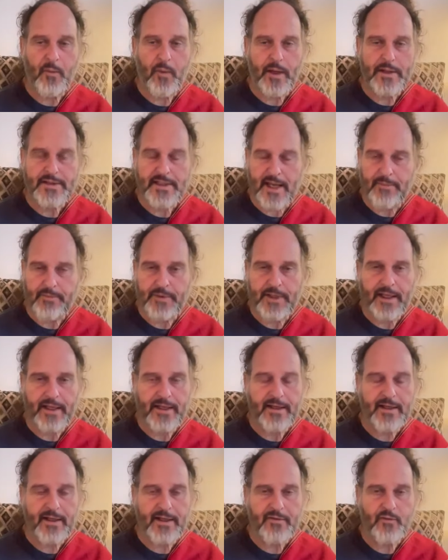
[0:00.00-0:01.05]
what's
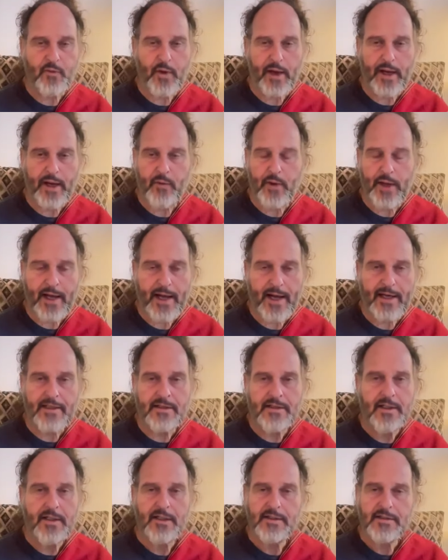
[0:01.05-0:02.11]
happening and where we
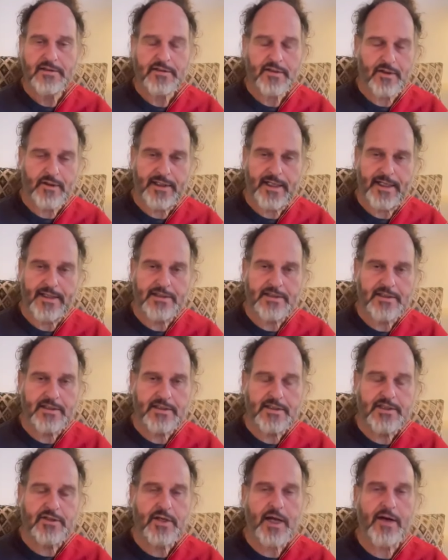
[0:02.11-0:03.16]
are, so let's
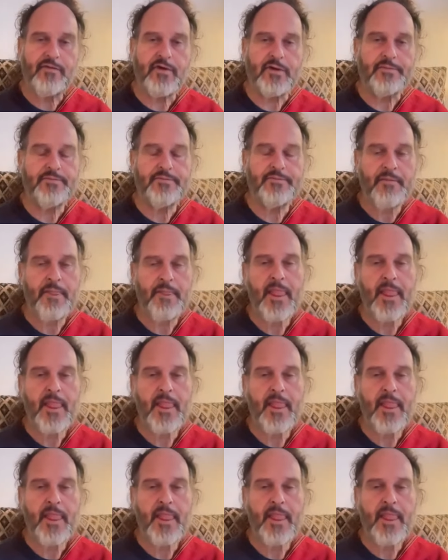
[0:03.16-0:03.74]
discover.